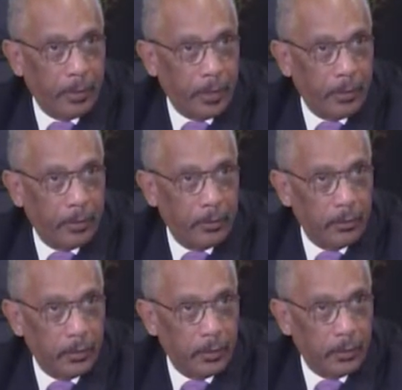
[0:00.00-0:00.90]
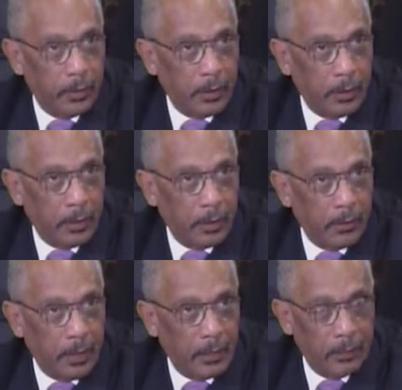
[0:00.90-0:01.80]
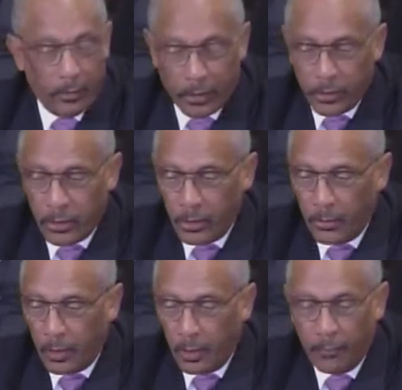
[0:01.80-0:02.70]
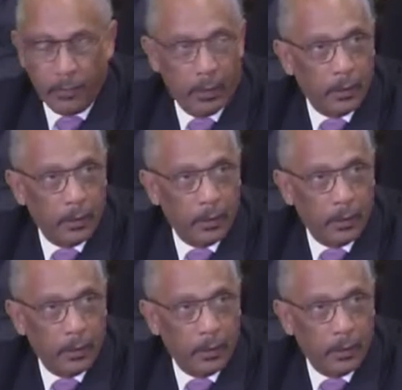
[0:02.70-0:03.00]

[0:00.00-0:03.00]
but I know that that direction has been given,